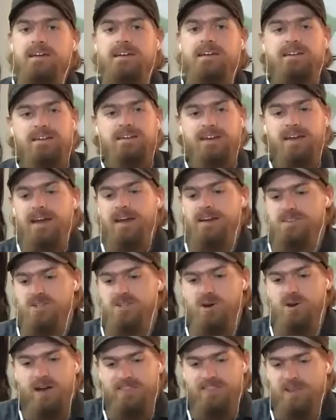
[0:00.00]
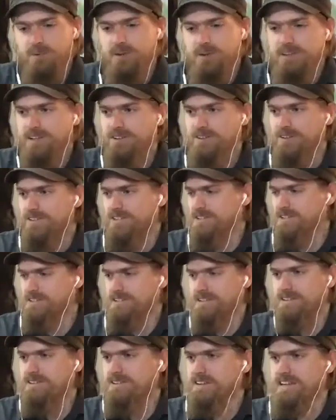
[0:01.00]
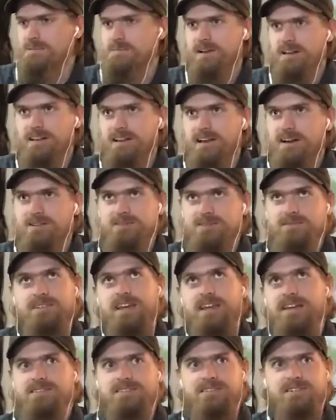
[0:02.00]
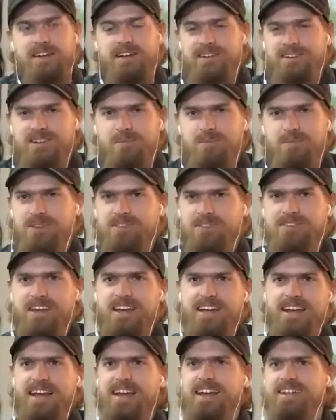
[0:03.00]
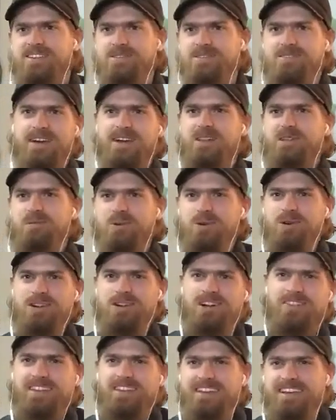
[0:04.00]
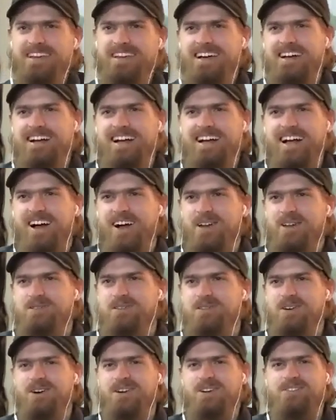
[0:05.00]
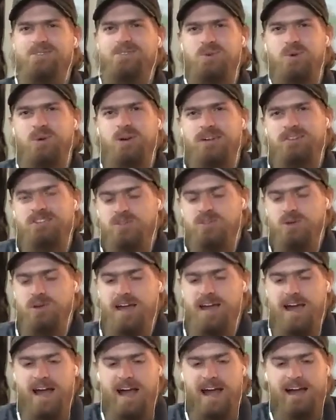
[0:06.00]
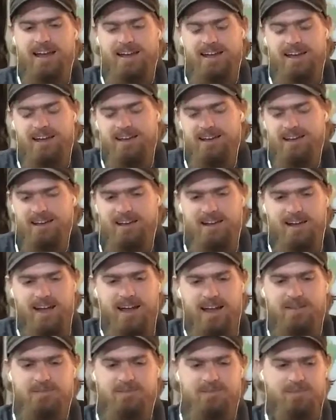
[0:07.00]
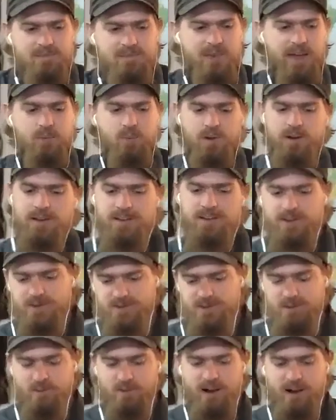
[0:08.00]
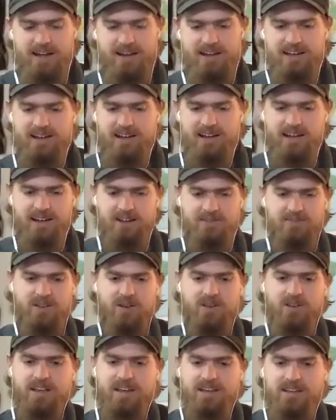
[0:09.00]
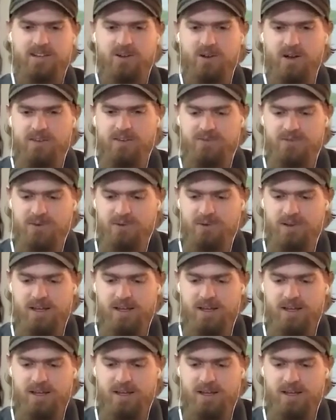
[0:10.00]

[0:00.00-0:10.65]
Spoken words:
Yeah, so I think we literally just sent the email out yesterday or something saying, hey, it's available on the HaYovel store or whatever. So yeah, I had wanted to do some writing, and I felt like, after